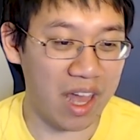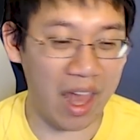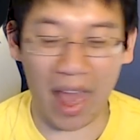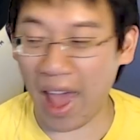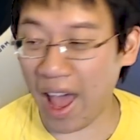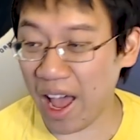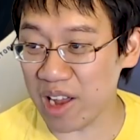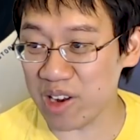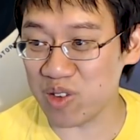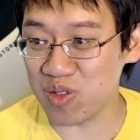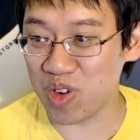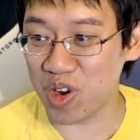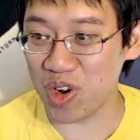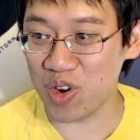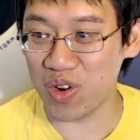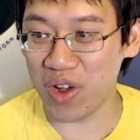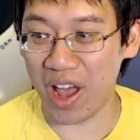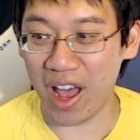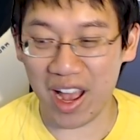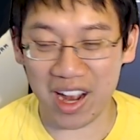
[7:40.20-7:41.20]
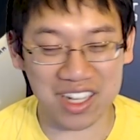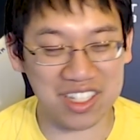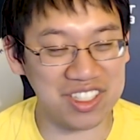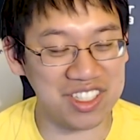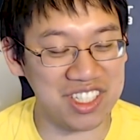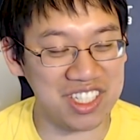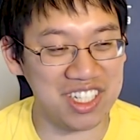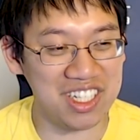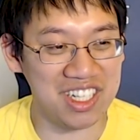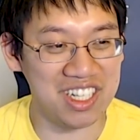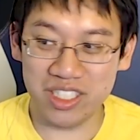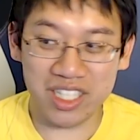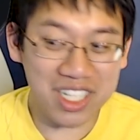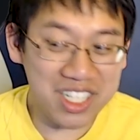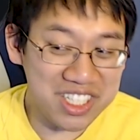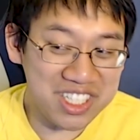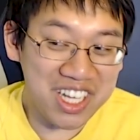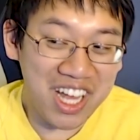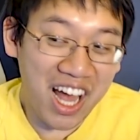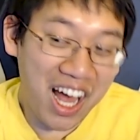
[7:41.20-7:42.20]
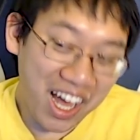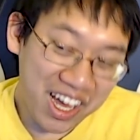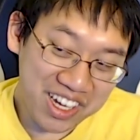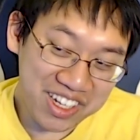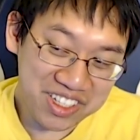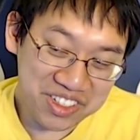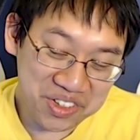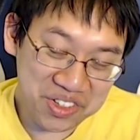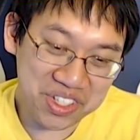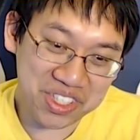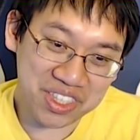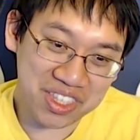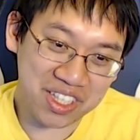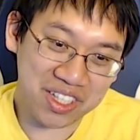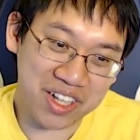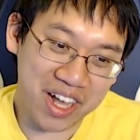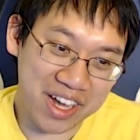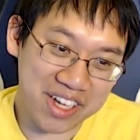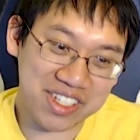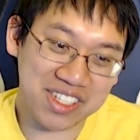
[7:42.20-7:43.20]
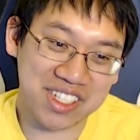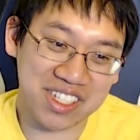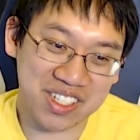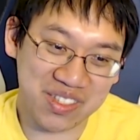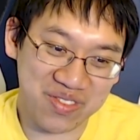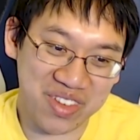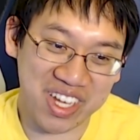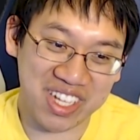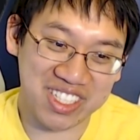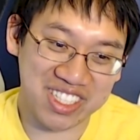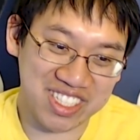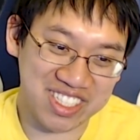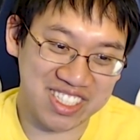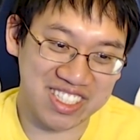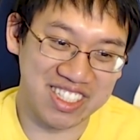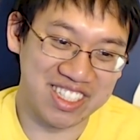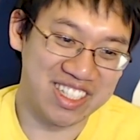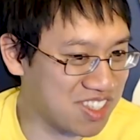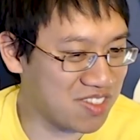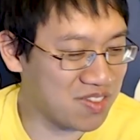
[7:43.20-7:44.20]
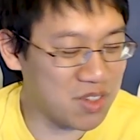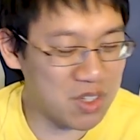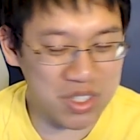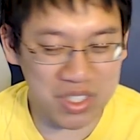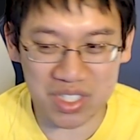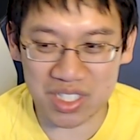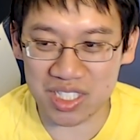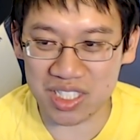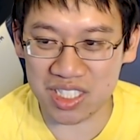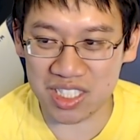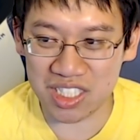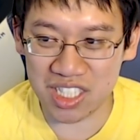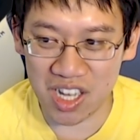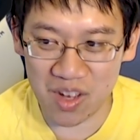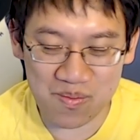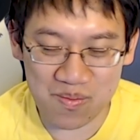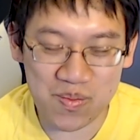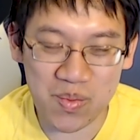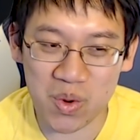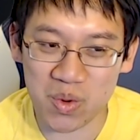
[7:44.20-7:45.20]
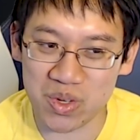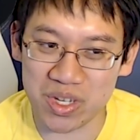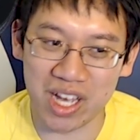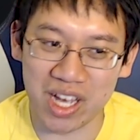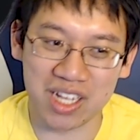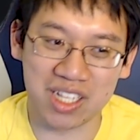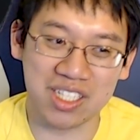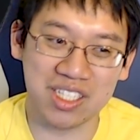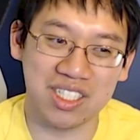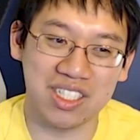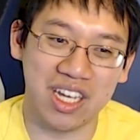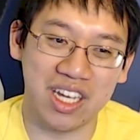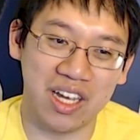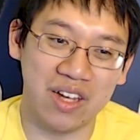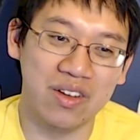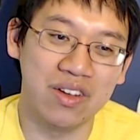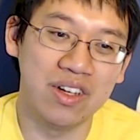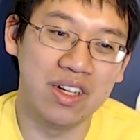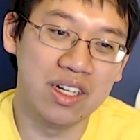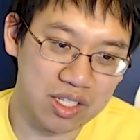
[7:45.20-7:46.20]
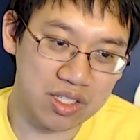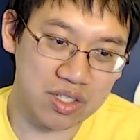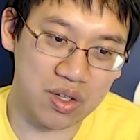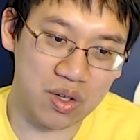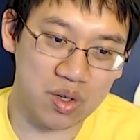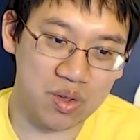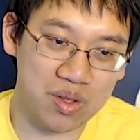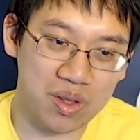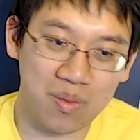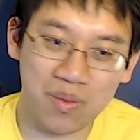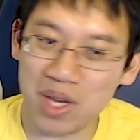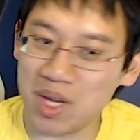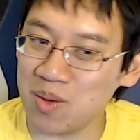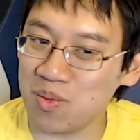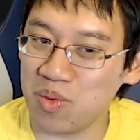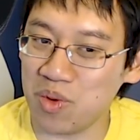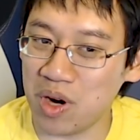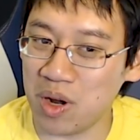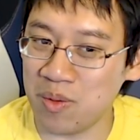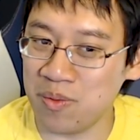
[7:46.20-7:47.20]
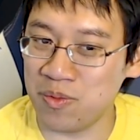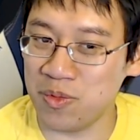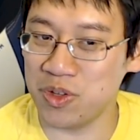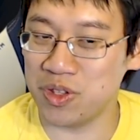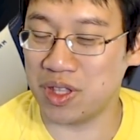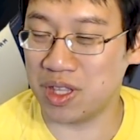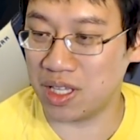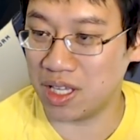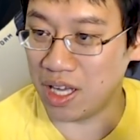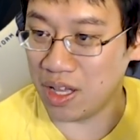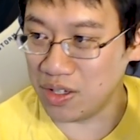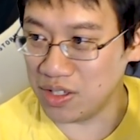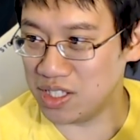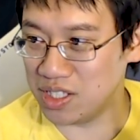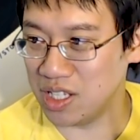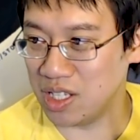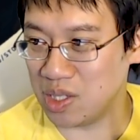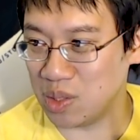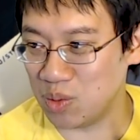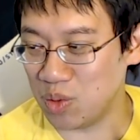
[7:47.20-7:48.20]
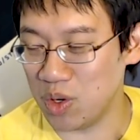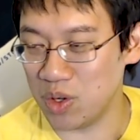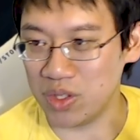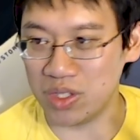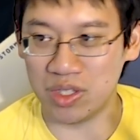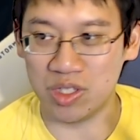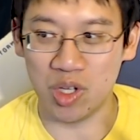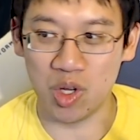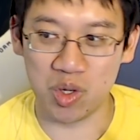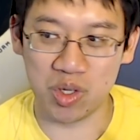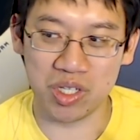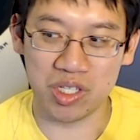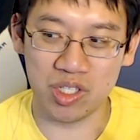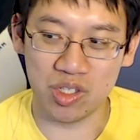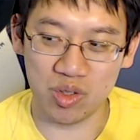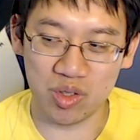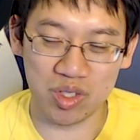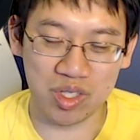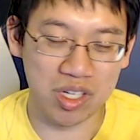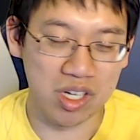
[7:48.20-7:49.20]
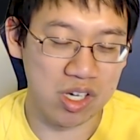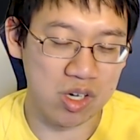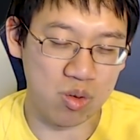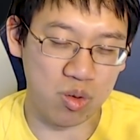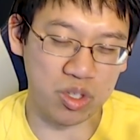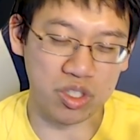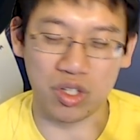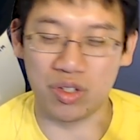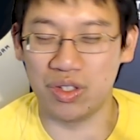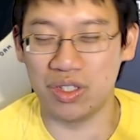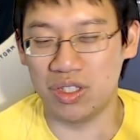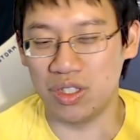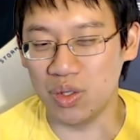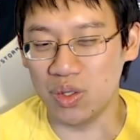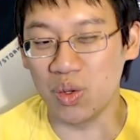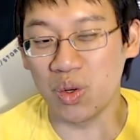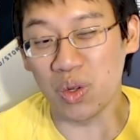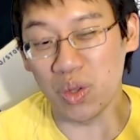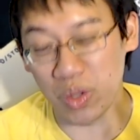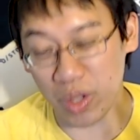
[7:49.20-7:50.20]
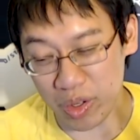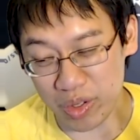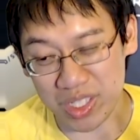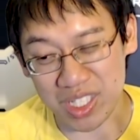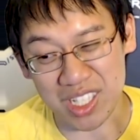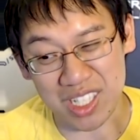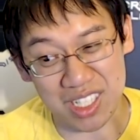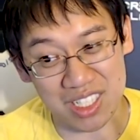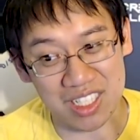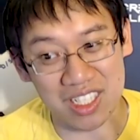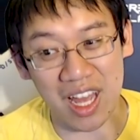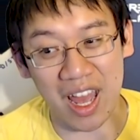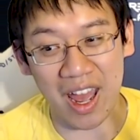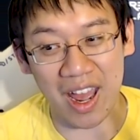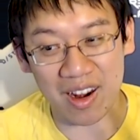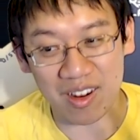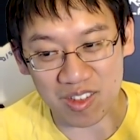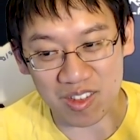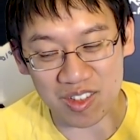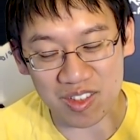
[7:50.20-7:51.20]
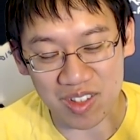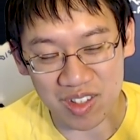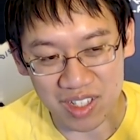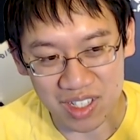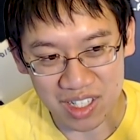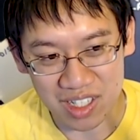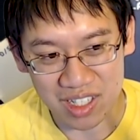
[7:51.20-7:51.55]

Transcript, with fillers: aggro actually did die during the last expansion. They're mostly tempo decks now. So the main problem with Keliseth Rogue and Token Druid, which are the two closest to aggro